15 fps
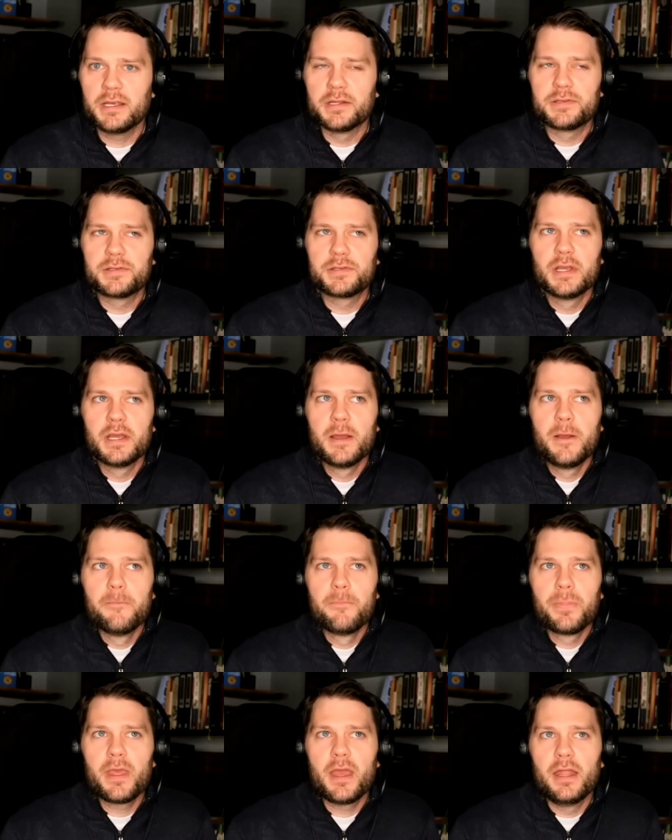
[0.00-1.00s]
It's mm.
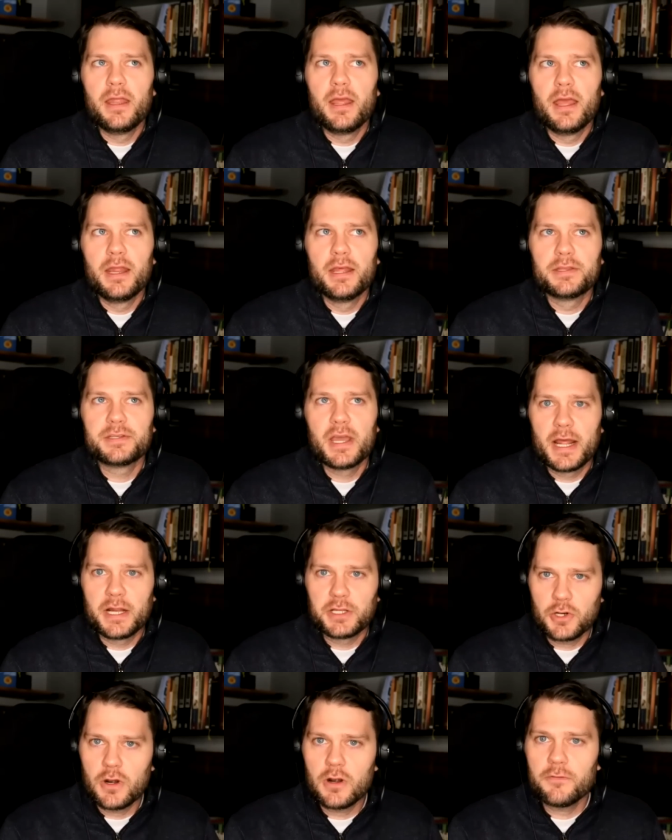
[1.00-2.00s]
and and it's and I
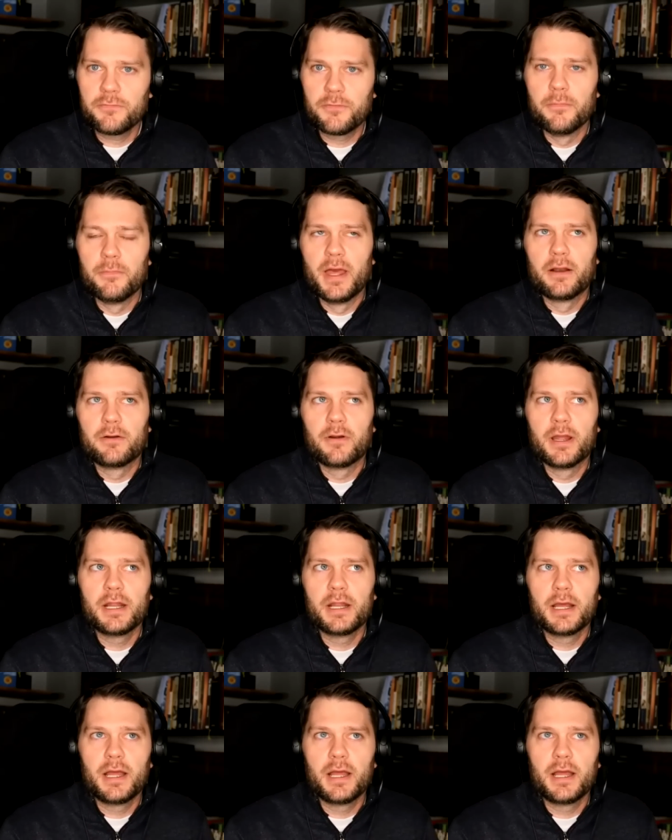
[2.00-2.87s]
turn from that right.